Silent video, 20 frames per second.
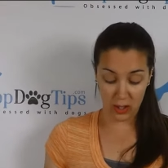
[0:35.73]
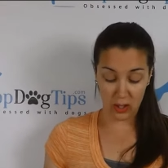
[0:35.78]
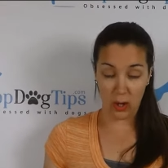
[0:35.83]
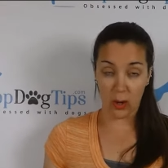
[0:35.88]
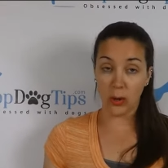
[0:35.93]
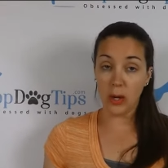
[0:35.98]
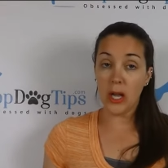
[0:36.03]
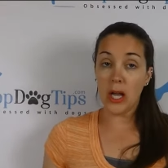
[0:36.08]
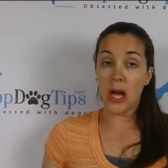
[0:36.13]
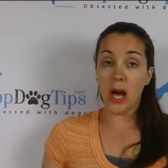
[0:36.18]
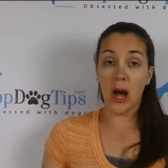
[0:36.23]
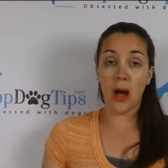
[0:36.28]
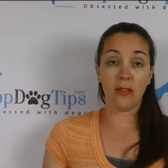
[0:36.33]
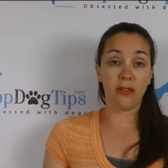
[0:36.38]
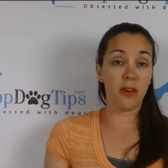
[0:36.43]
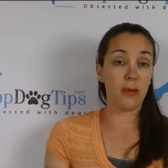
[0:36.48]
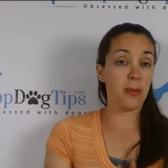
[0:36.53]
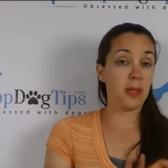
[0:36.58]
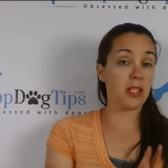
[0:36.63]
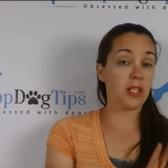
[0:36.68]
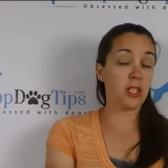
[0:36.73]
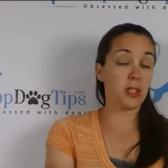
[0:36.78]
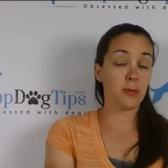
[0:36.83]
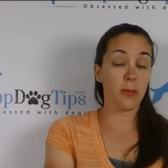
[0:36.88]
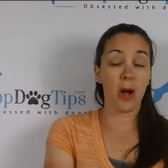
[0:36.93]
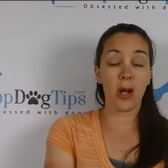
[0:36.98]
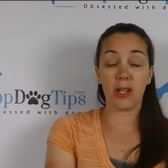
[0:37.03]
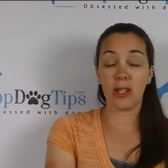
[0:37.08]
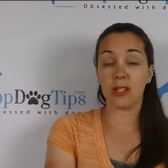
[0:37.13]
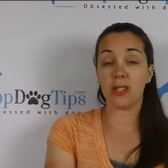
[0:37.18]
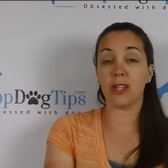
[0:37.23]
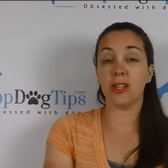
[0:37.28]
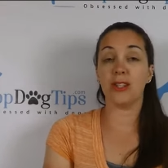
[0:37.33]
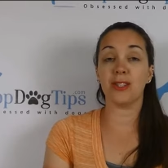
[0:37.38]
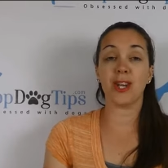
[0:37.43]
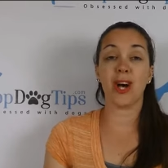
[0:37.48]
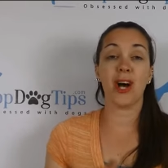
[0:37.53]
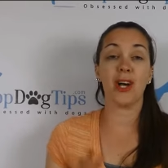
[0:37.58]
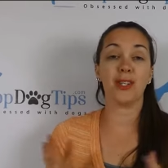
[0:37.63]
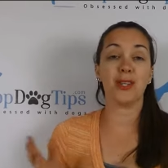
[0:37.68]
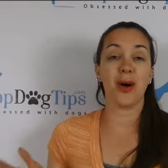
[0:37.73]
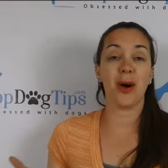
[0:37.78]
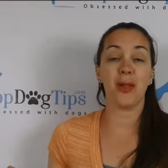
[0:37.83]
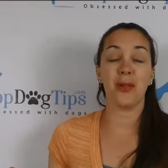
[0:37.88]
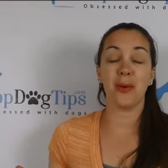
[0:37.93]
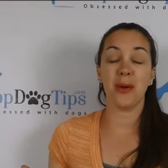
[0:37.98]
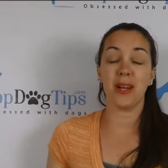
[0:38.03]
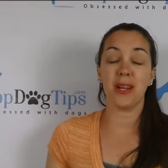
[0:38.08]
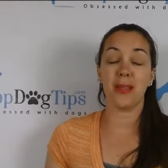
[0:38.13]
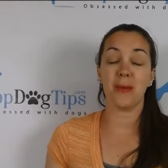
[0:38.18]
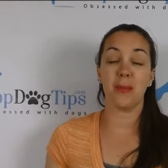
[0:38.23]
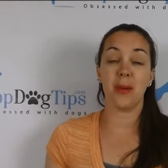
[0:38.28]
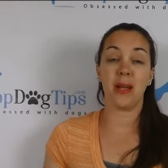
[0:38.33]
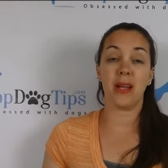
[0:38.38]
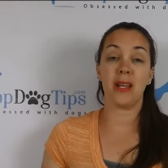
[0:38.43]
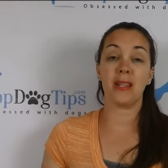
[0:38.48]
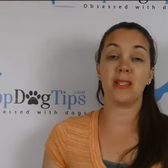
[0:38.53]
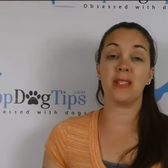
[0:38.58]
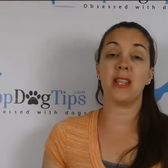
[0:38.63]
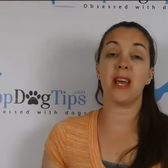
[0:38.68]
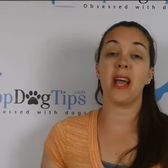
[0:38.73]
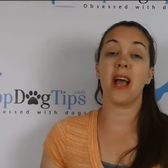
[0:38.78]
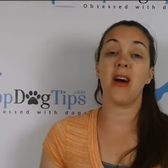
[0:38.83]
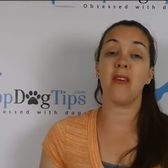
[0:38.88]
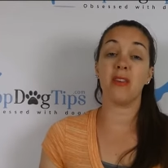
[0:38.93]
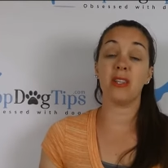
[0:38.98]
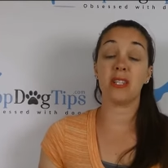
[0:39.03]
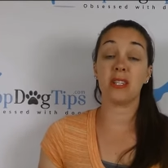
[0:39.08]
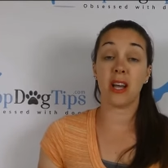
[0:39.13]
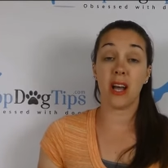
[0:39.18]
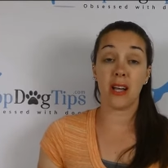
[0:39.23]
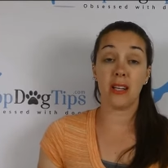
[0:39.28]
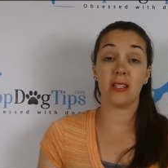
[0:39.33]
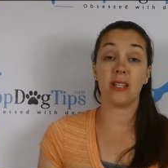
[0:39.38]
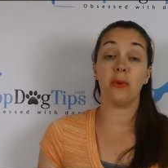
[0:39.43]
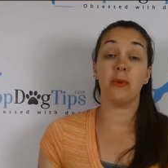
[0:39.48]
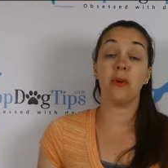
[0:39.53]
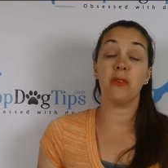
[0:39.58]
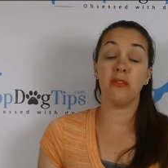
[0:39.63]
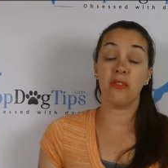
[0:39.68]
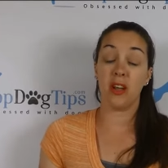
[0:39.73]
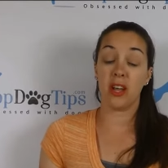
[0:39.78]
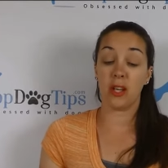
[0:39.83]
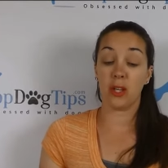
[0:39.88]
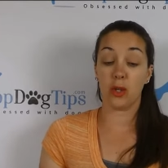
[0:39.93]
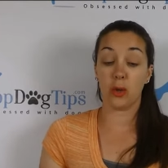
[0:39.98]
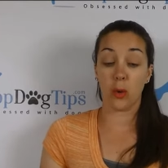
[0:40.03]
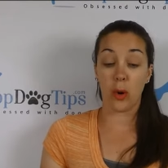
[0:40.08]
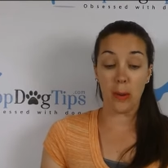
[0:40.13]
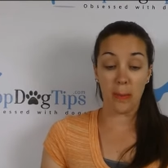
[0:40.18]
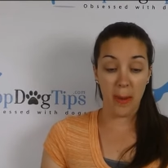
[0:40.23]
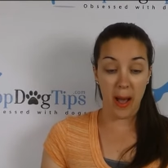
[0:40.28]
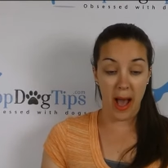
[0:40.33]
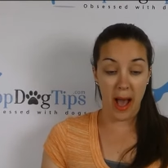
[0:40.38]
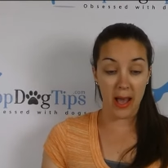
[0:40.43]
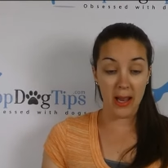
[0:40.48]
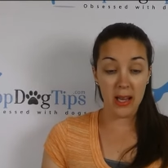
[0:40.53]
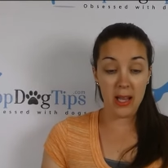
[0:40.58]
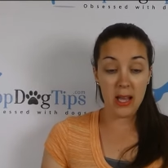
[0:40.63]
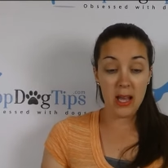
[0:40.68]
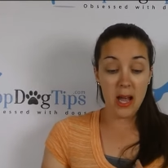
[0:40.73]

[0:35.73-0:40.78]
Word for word: So uh, from the smallest little dogs all the way to the biggest, they have a size that will fit your pet.